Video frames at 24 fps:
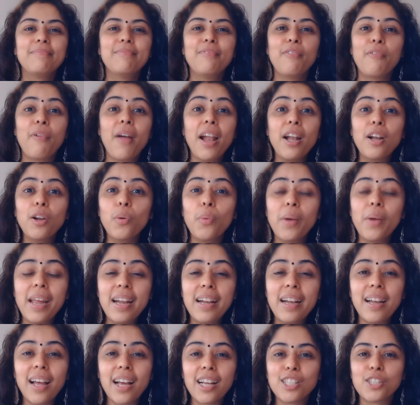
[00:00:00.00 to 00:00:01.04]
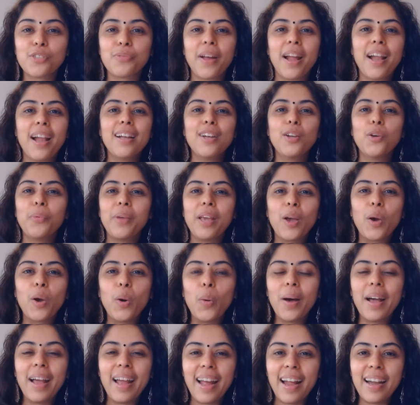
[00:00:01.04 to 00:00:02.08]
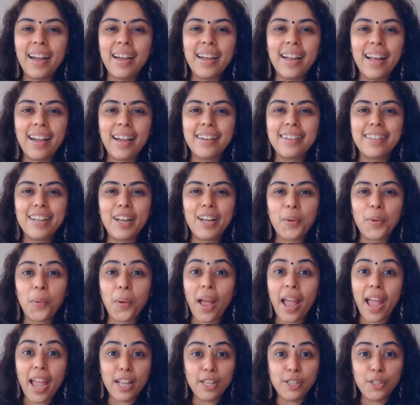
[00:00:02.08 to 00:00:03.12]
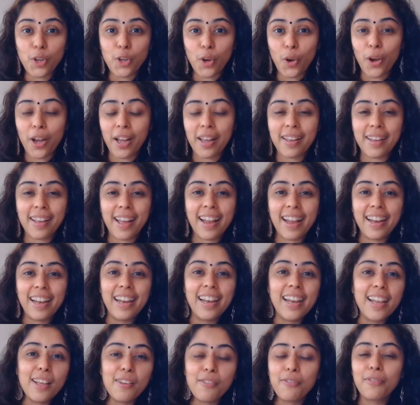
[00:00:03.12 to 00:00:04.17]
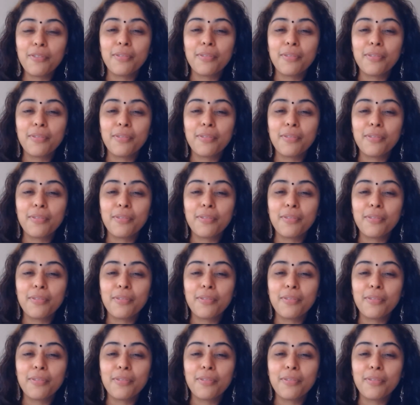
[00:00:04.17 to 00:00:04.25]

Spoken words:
when do we indulge? When do we go ahead and, enjoy and live